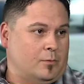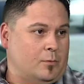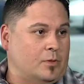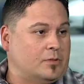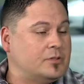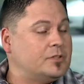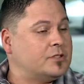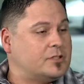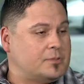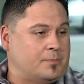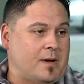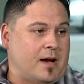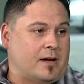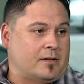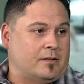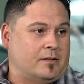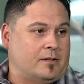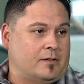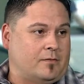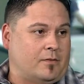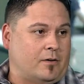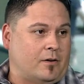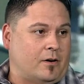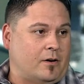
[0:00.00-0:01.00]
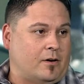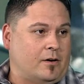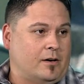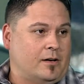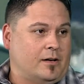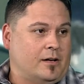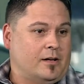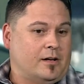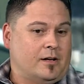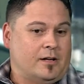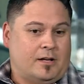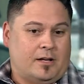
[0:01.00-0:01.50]
what's expected of her.
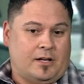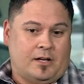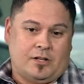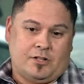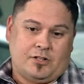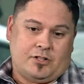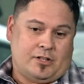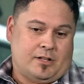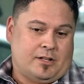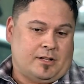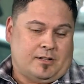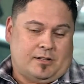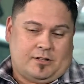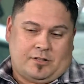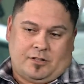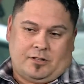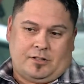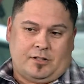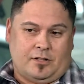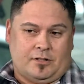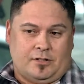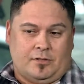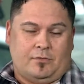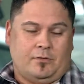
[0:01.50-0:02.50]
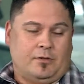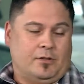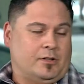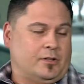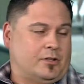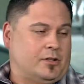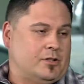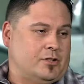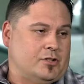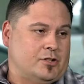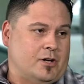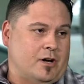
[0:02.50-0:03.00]
And she she does a really
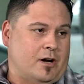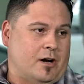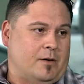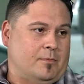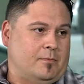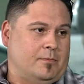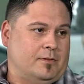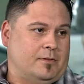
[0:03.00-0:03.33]
good job.